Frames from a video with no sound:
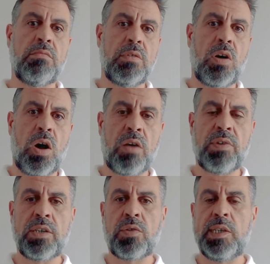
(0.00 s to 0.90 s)

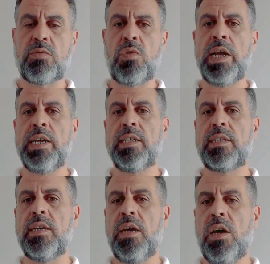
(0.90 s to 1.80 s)
higher interest
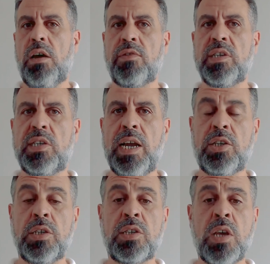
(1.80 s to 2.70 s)
rates, of
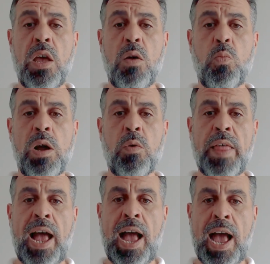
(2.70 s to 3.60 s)
recessions, will
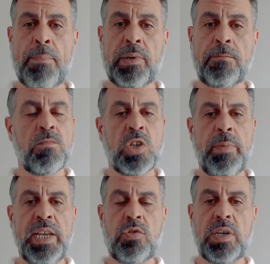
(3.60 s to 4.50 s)
that happen? It's
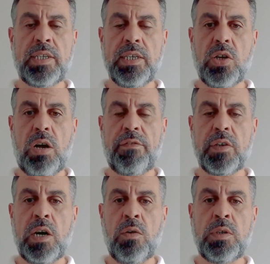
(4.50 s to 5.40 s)
going to be an interesting time for
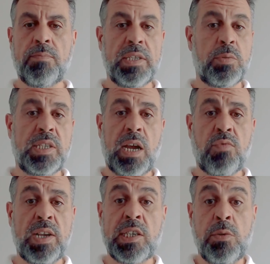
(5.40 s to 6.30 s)
gold, as we say,
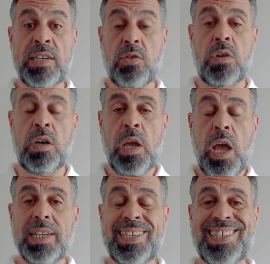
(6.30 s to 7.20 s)
rescue asset or
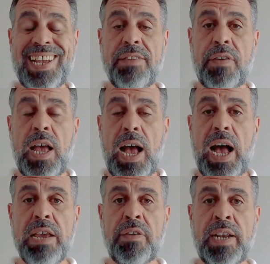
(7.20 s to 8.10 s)
a safe
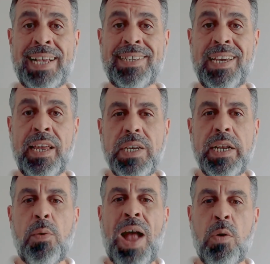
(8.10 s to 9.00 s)
haven asset.
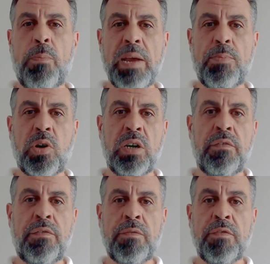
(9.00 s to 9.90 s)
How are people
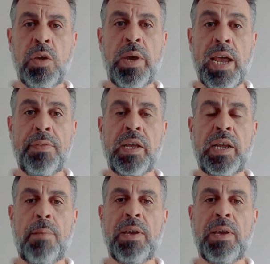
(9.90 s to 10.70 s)
going to view it in the coming